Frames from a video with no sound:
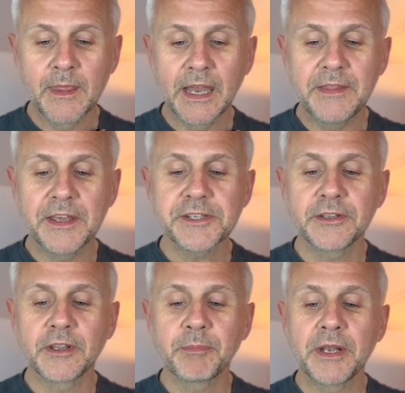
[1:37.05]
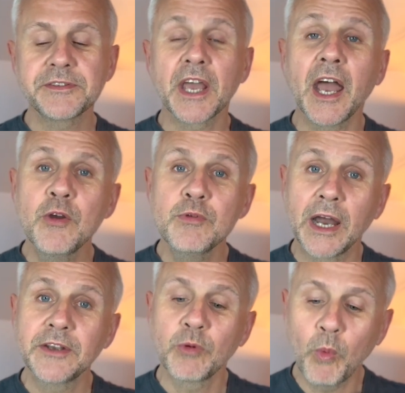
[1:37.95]
And this underpins how
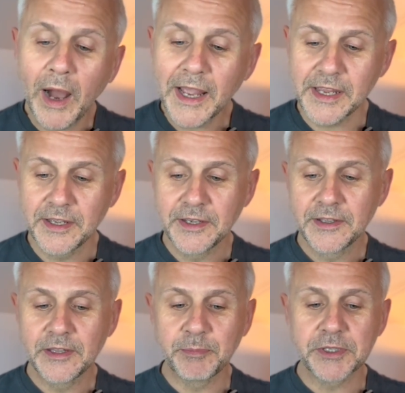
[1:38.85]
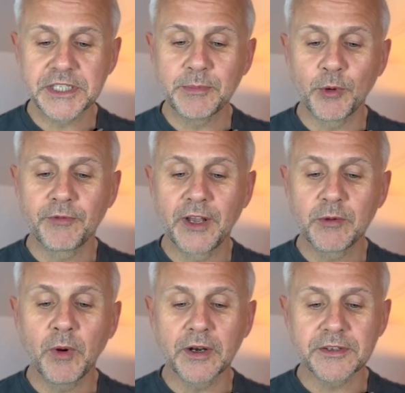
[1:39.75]
and why the placebo effect
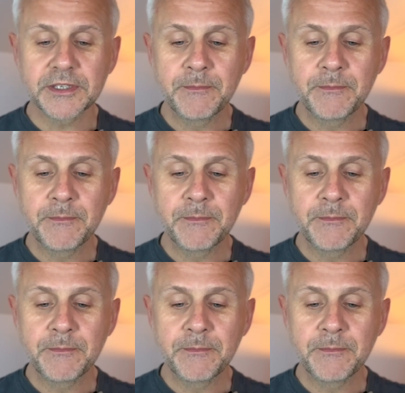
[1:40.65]
works.